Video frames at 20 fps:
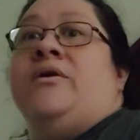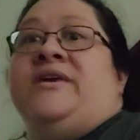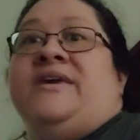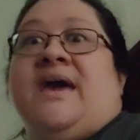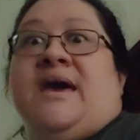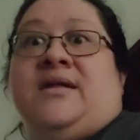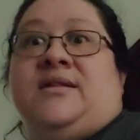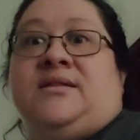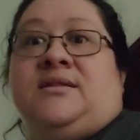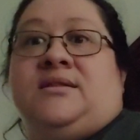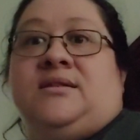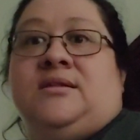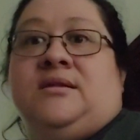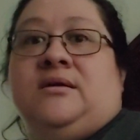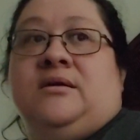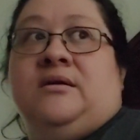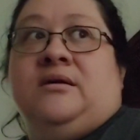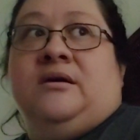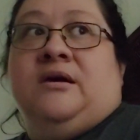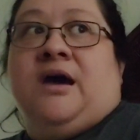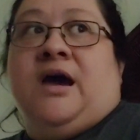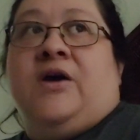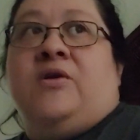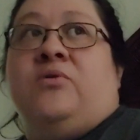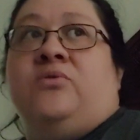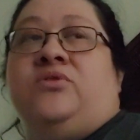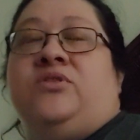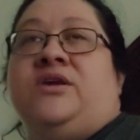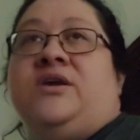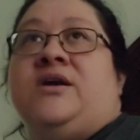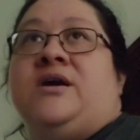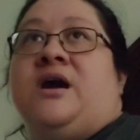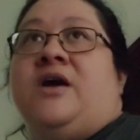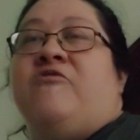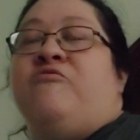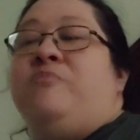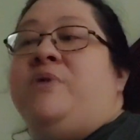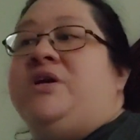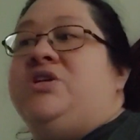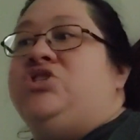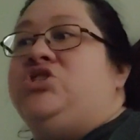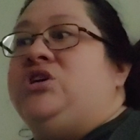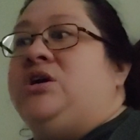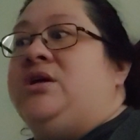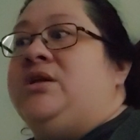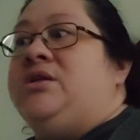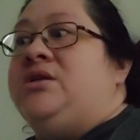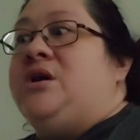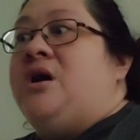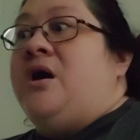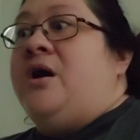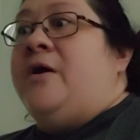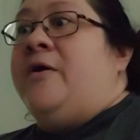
Yes, I don't think I've mentioned